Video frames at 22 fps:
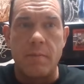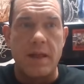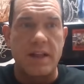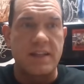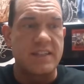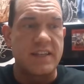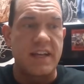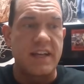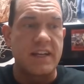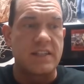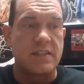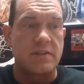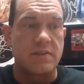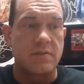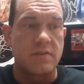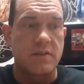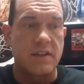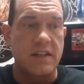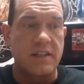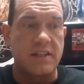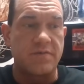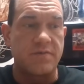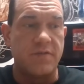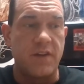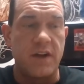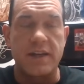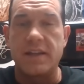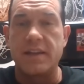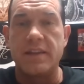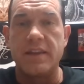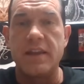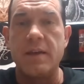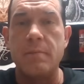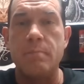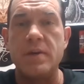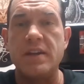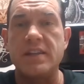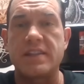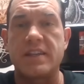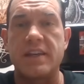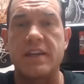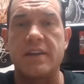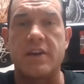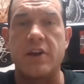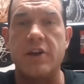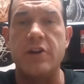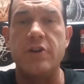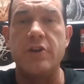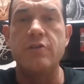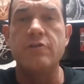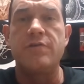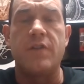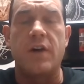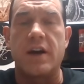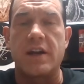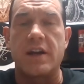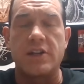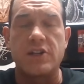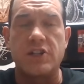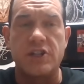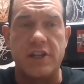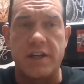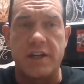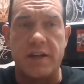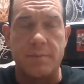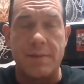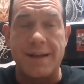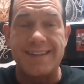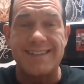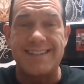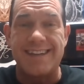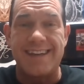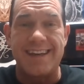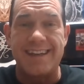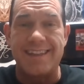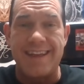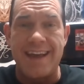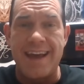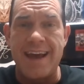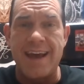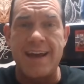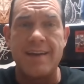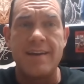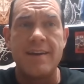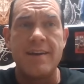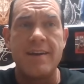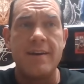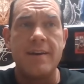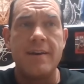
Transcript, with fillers: I'm not saying it's it's fucking Limp Bizkit canoe fucking shit. I'm not saying that.